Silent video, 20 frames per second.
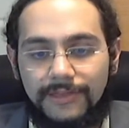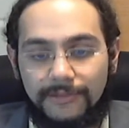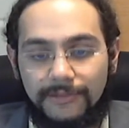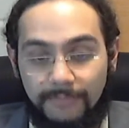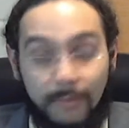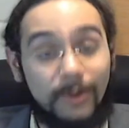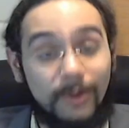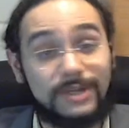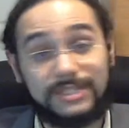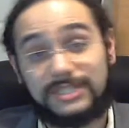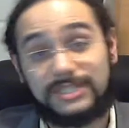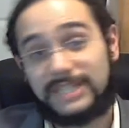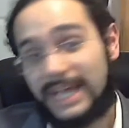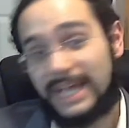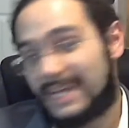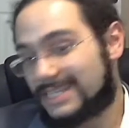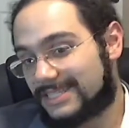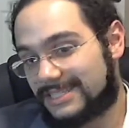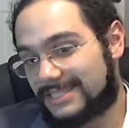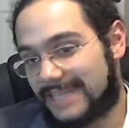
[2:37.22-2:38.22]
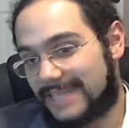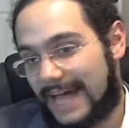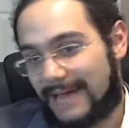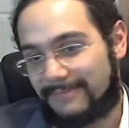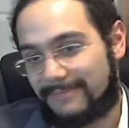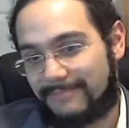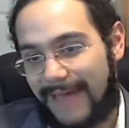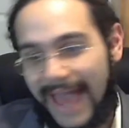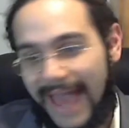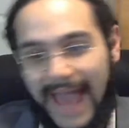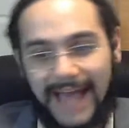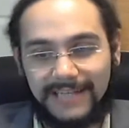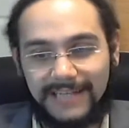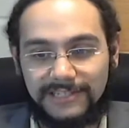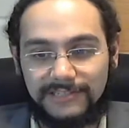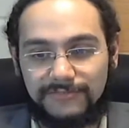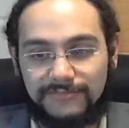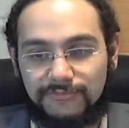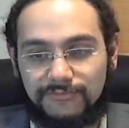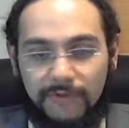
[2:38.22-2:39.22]
The more states that
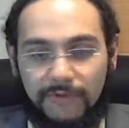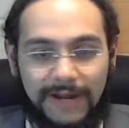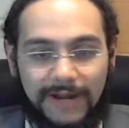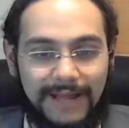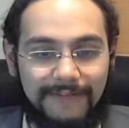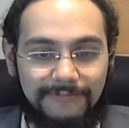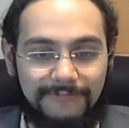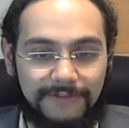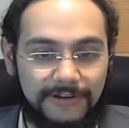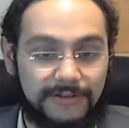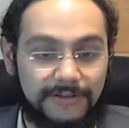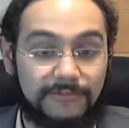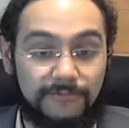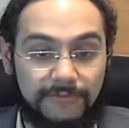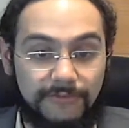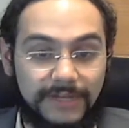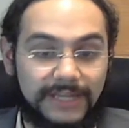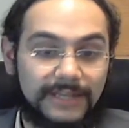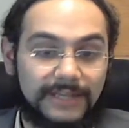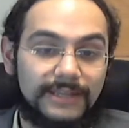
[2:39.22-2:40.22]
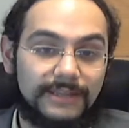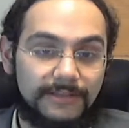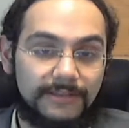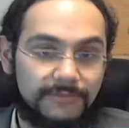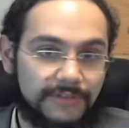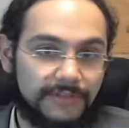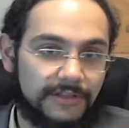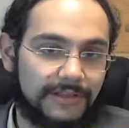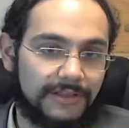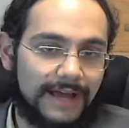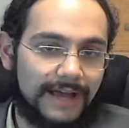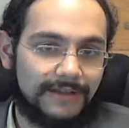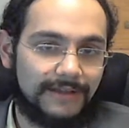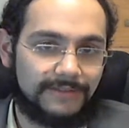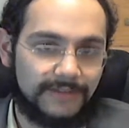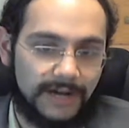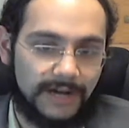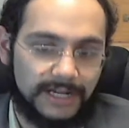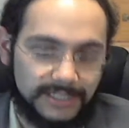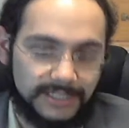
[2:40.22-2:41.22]
pass whatever
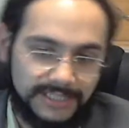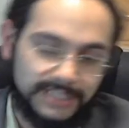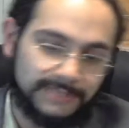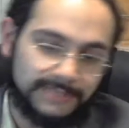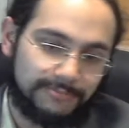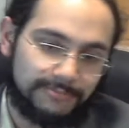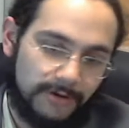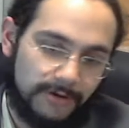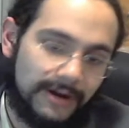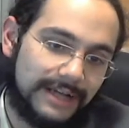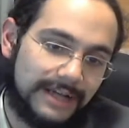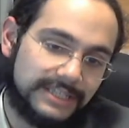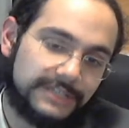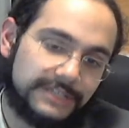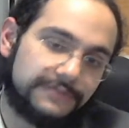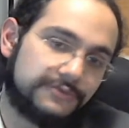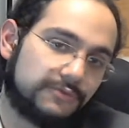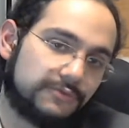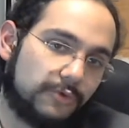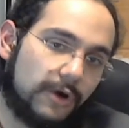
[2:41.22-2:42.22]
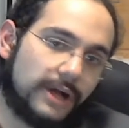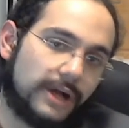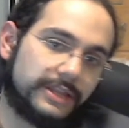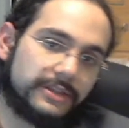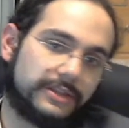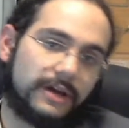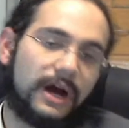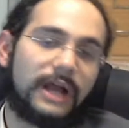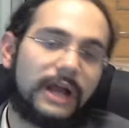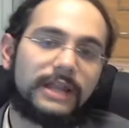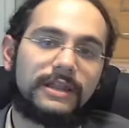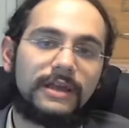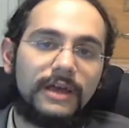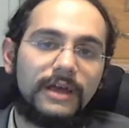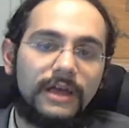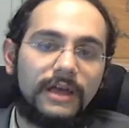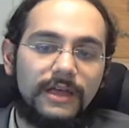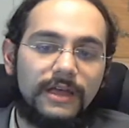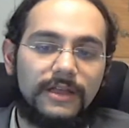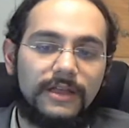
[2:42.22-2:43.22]
us as progressives want done,
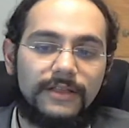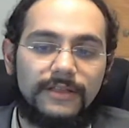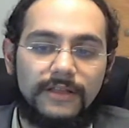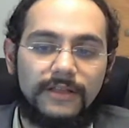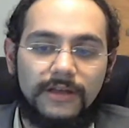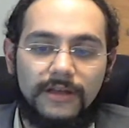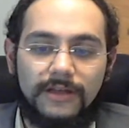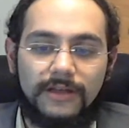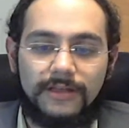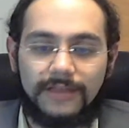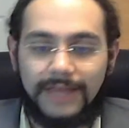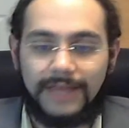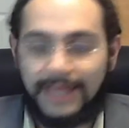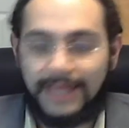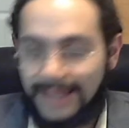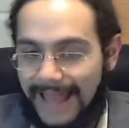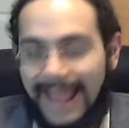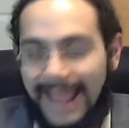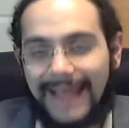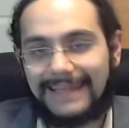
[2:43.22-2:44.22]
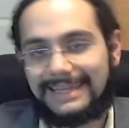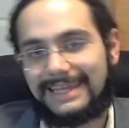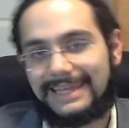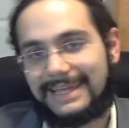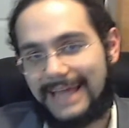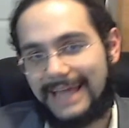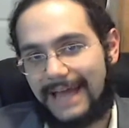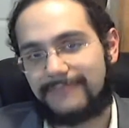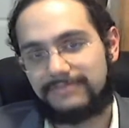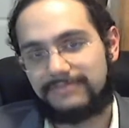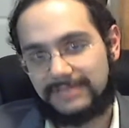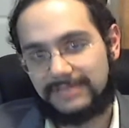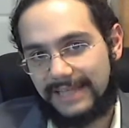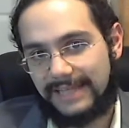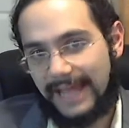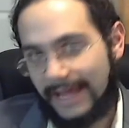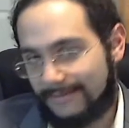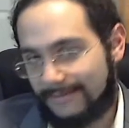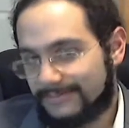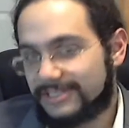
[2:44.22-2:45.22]
it handicaps the
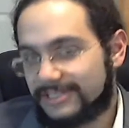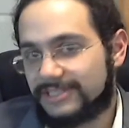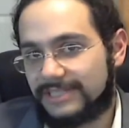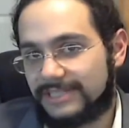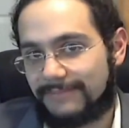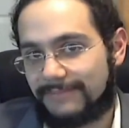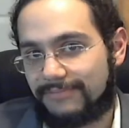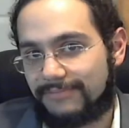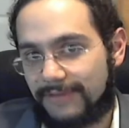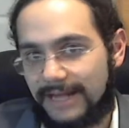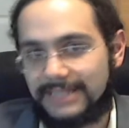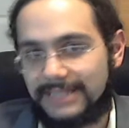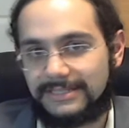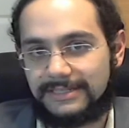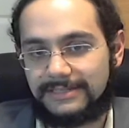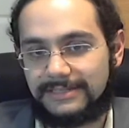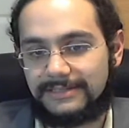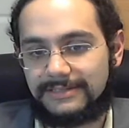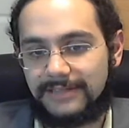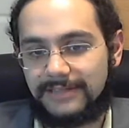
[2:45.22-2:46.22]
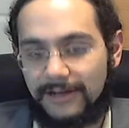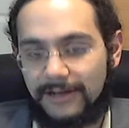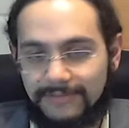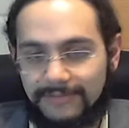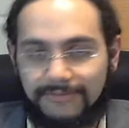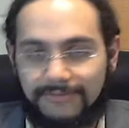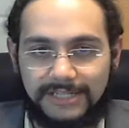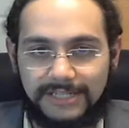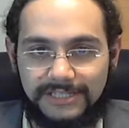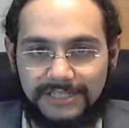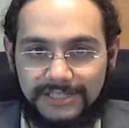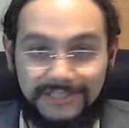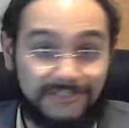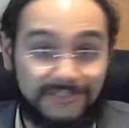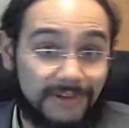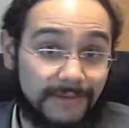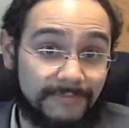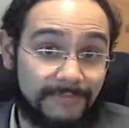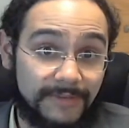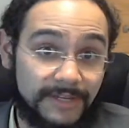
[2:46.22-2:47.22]
damage that President
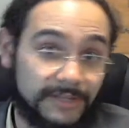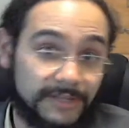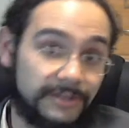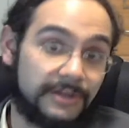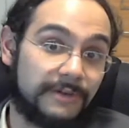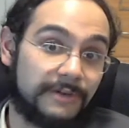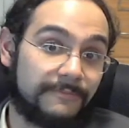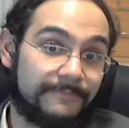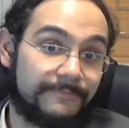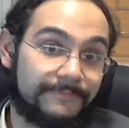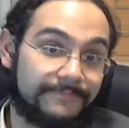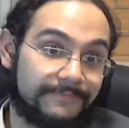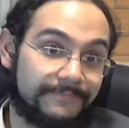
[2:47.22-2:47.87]
Trump can do.